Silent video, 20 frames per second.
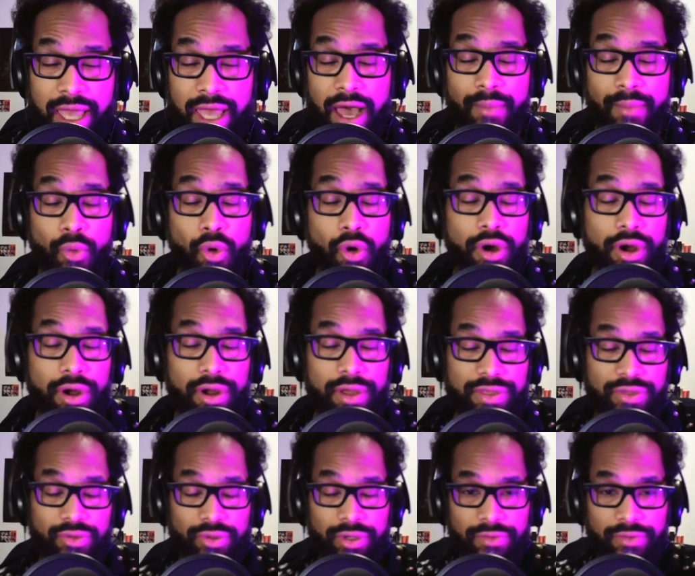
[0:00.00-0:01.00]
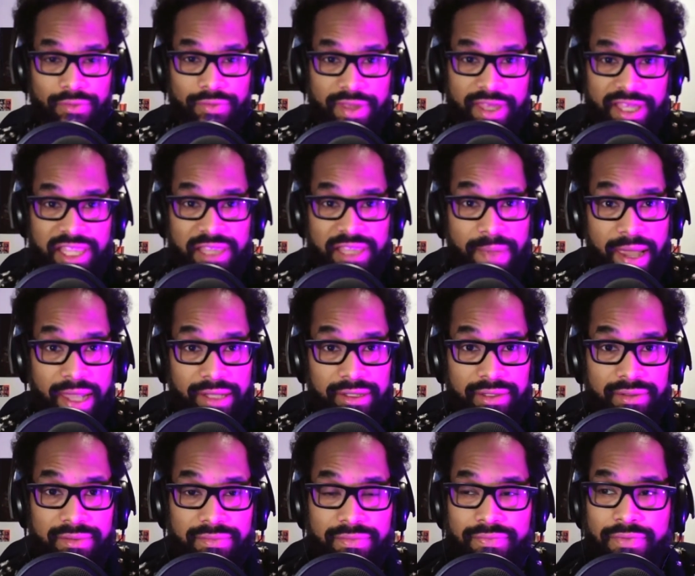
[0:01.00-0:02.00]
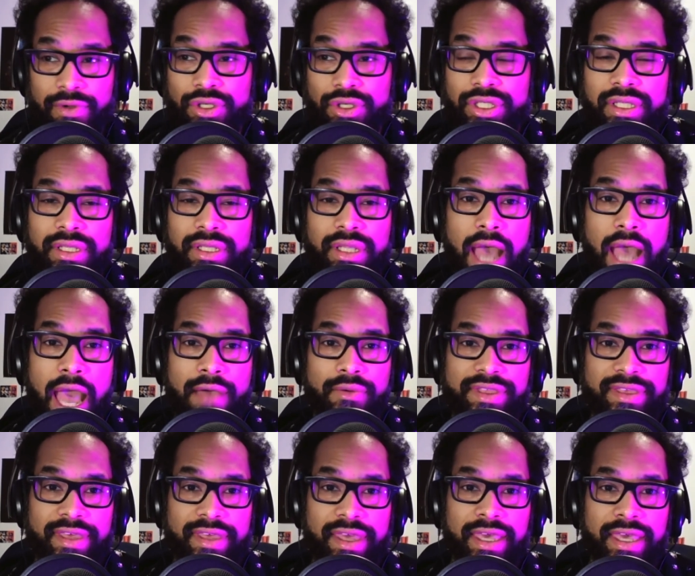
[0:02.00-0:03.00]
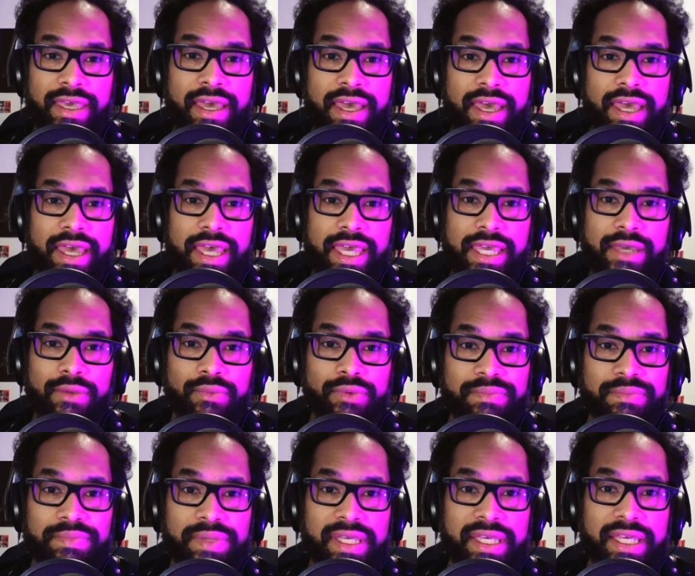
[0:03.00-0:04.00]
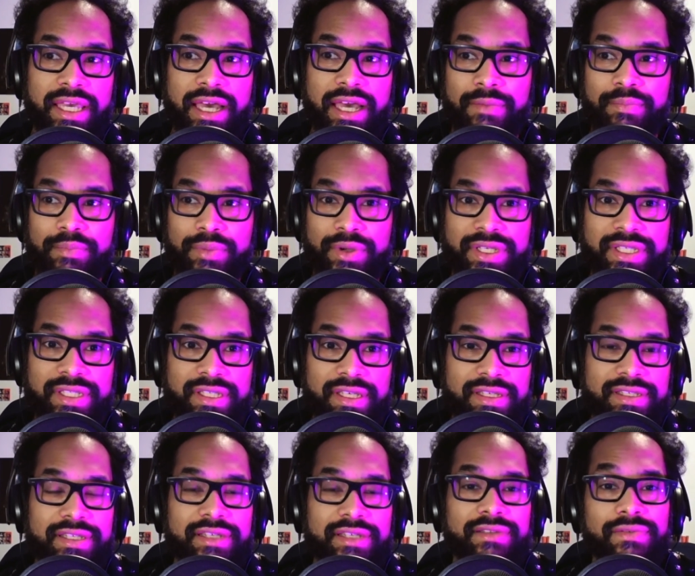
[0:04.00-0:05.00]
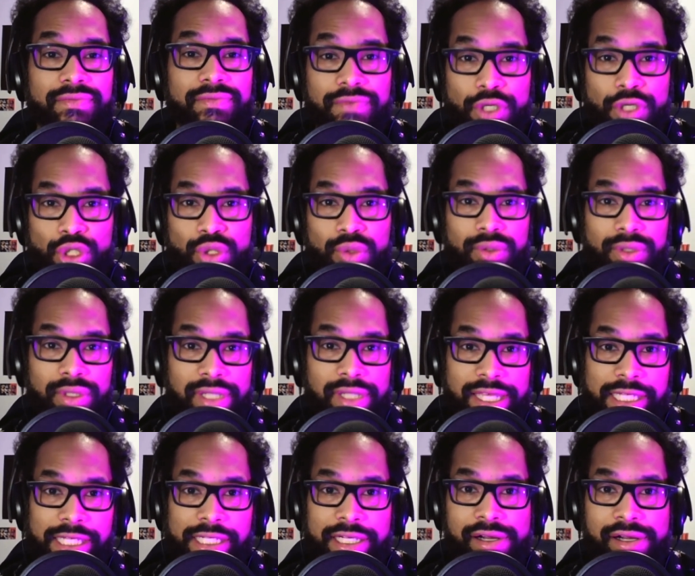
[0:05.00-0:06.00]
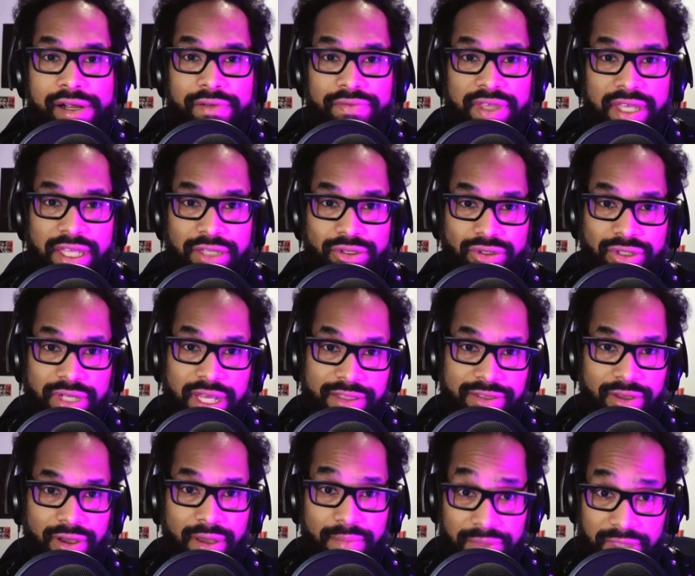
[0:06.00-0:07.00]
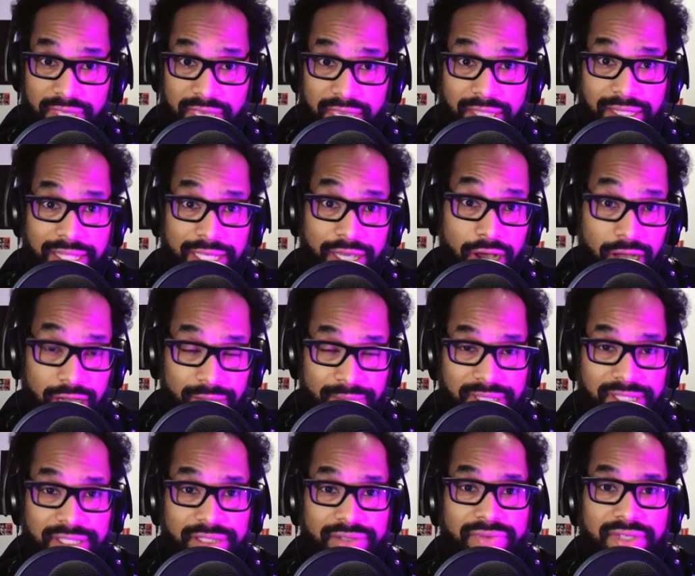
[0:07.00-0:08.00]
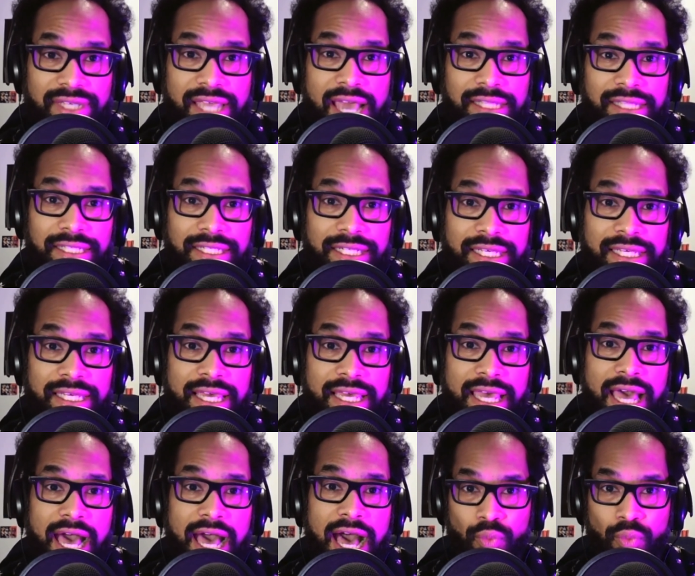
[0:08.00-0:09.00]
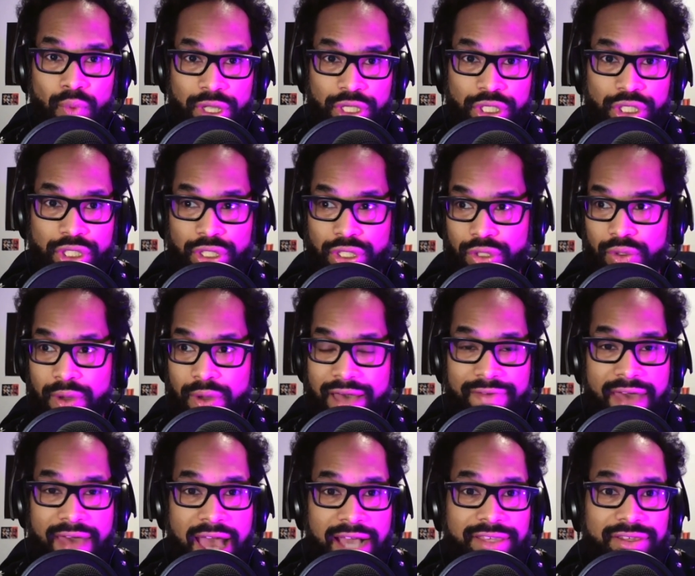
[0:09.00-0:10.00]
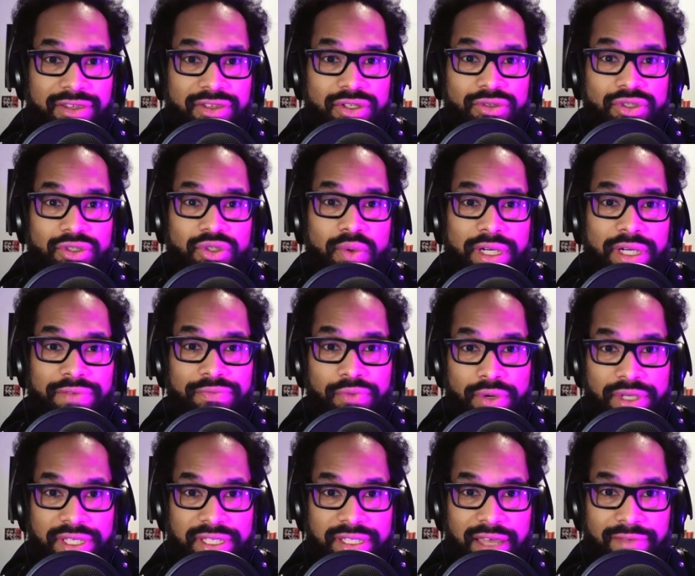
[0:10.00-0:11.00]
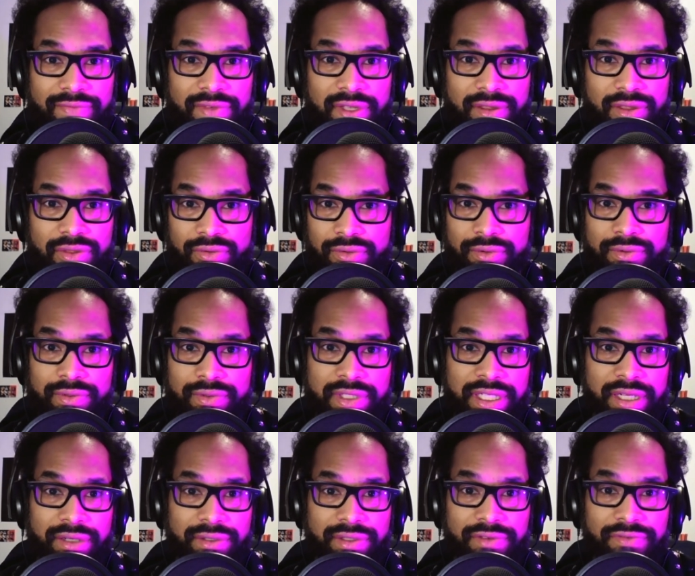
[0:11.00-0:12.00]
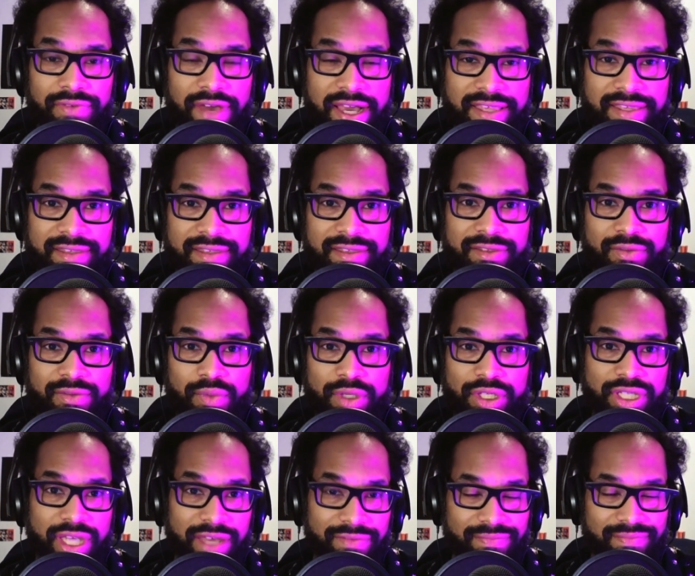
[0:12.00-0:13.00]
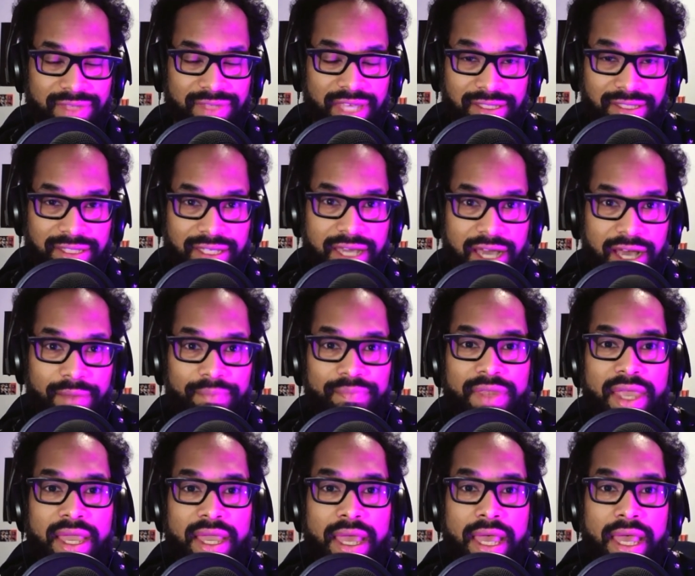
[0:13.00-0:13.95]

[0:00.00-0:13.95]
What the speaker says: A more sort of expanded version, I would say it would be a persistent visual layer of the internet. So I'm thinking like augmented reality, which you have access to 24/7 through, devices which have yet to come,